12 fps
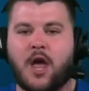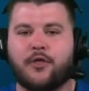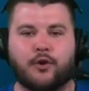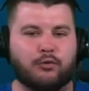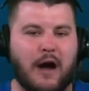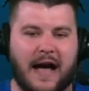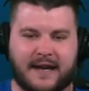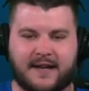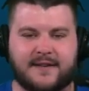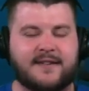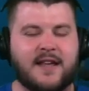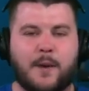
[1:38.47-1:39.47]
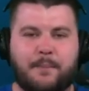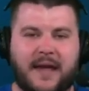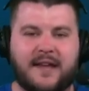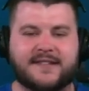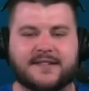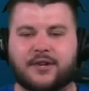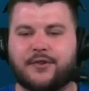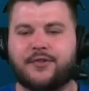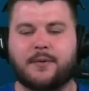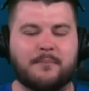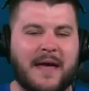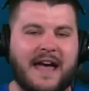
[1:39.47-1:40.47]
The Rockets, Pacers,
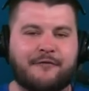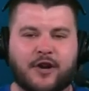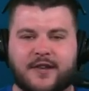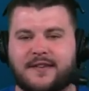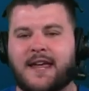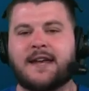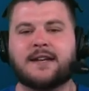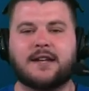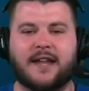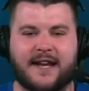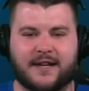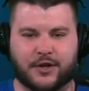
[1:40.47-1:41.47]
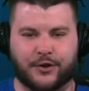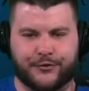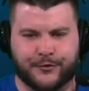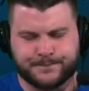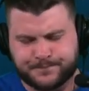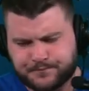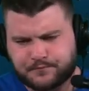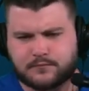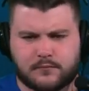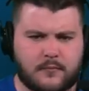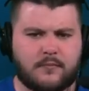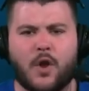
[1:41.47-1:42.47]
Mavericks, and Lakers
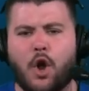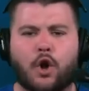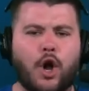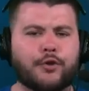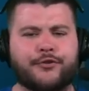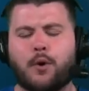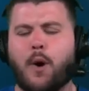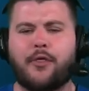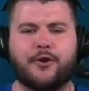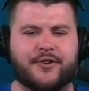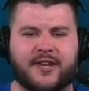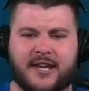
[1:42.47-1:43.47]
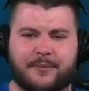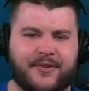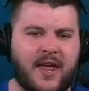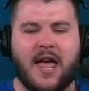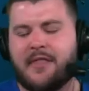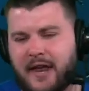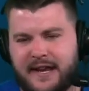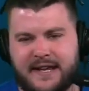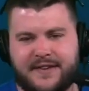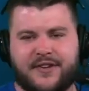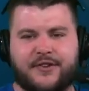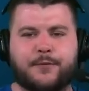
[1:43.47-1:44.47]
are also other teams that he
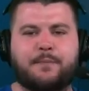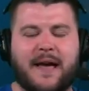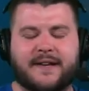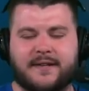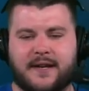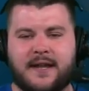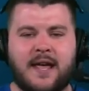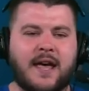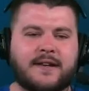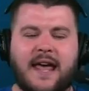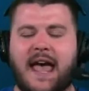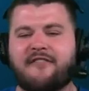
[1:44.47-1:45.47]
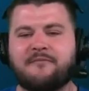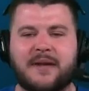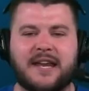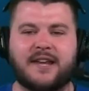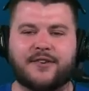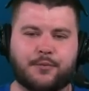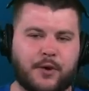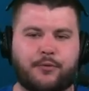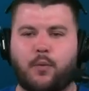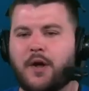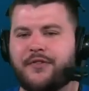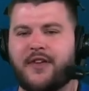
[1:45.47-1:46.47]
is expected to have meetings with
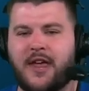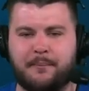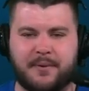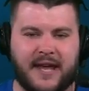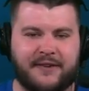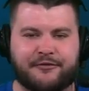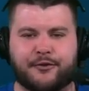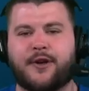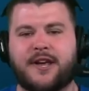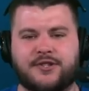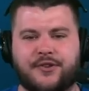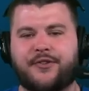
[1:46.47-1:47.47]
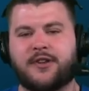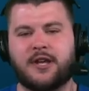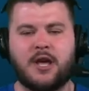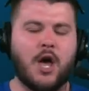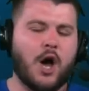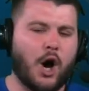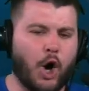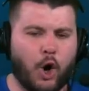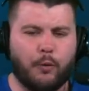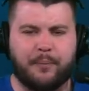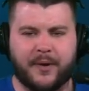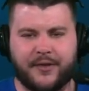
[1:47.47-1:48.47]
once NBA free agency
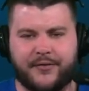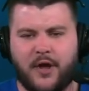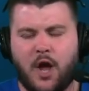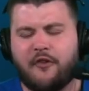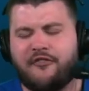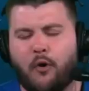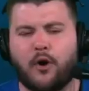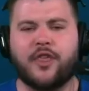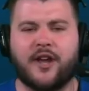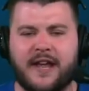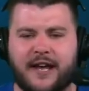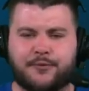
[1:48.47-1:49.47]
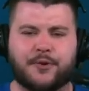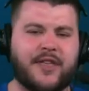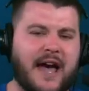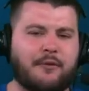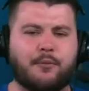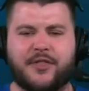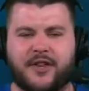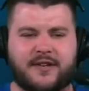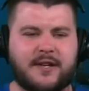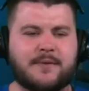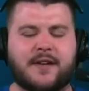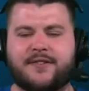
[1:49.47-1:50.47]
opens. For the Knicks, with a
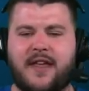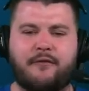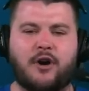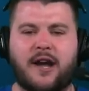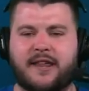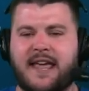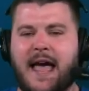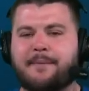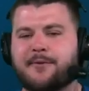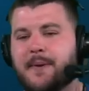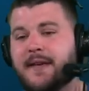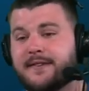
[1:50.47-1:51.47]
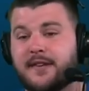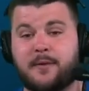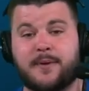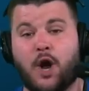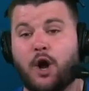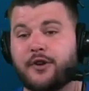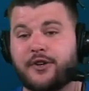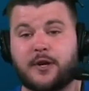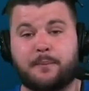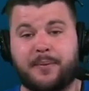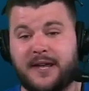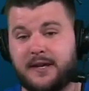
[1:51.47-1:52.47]
team that doesn't have a lot of cap space, it's going to be hard to
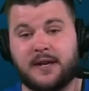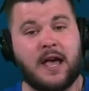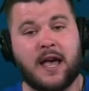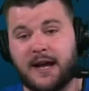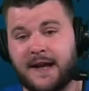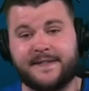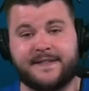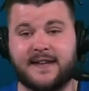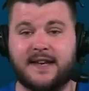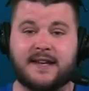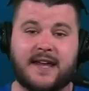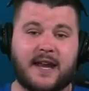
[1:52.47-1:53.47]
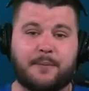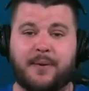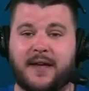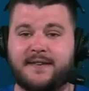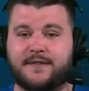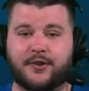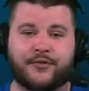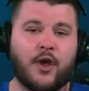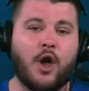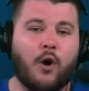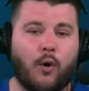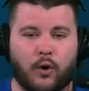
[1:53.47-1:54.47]
compete against the Indiana Pacers
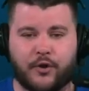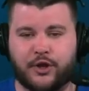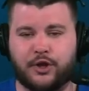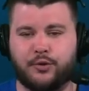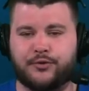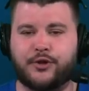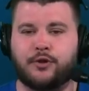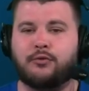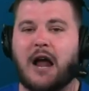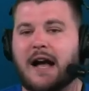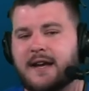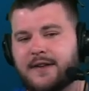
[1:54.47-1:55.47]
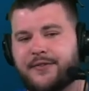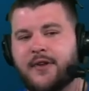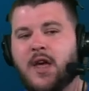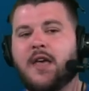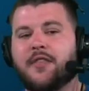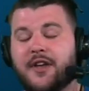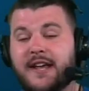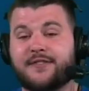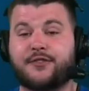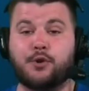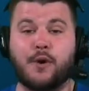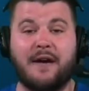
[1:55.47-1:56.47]
or the Houston Rockets. The Knicks
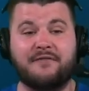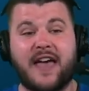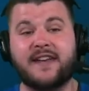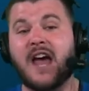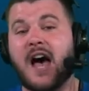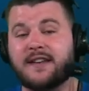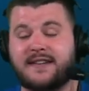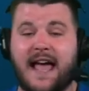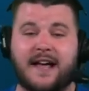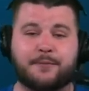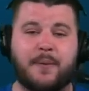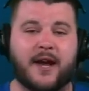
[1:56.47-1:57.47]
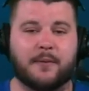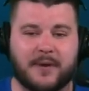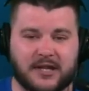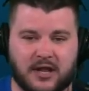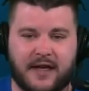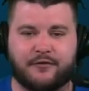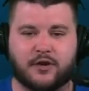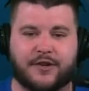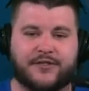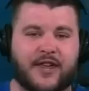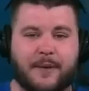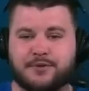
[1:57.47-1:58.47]
do have that non-taxpayer mid-level
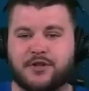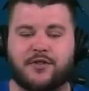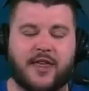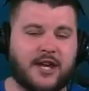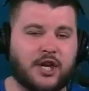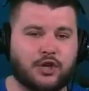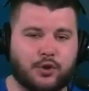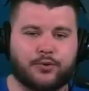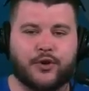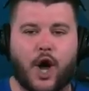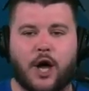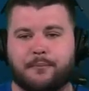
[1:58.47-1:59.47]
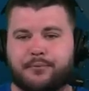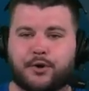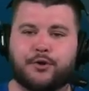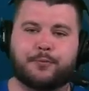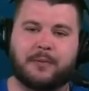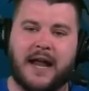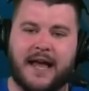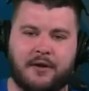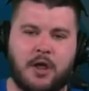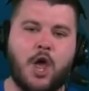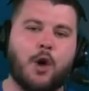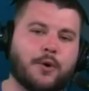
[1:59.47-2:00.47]
exception that they could use on Bruce Brown,
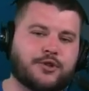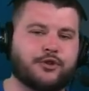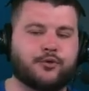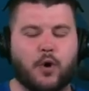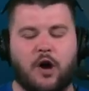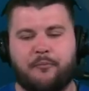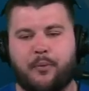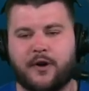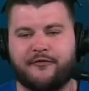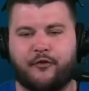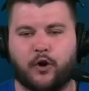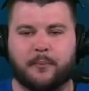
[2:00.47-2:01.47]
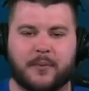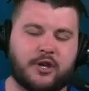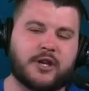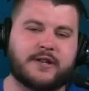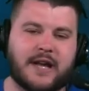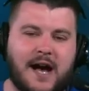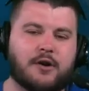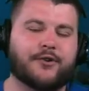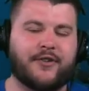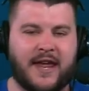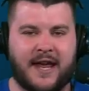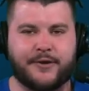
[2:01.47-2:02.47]
which is $12.4 million
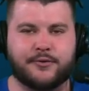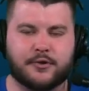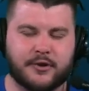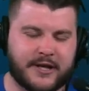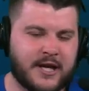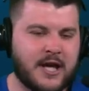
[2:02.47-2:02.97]
annually.